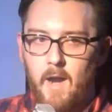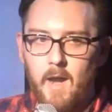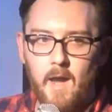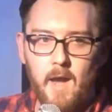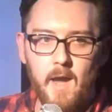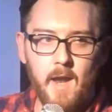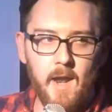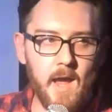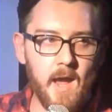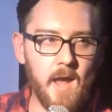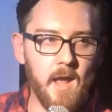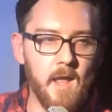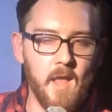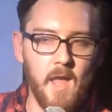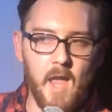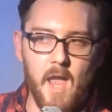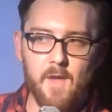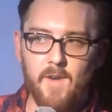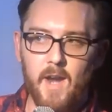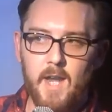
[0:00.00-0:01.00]
And uh,
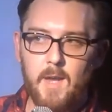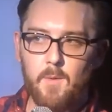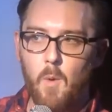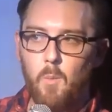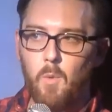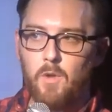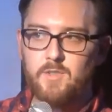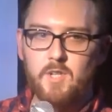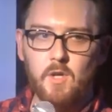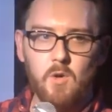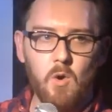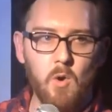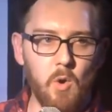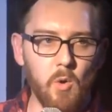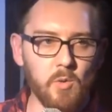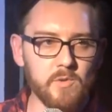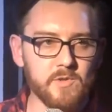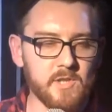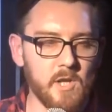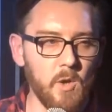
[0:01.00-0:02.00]
if anyone wants to go
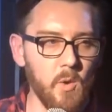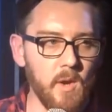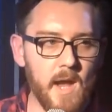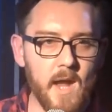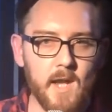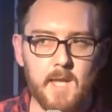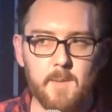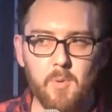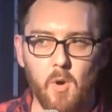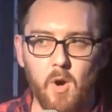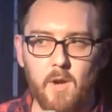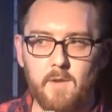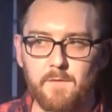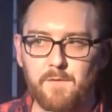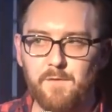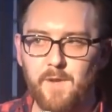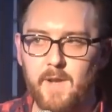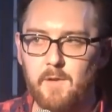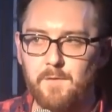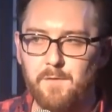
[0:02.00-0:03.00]
old school at any point, feel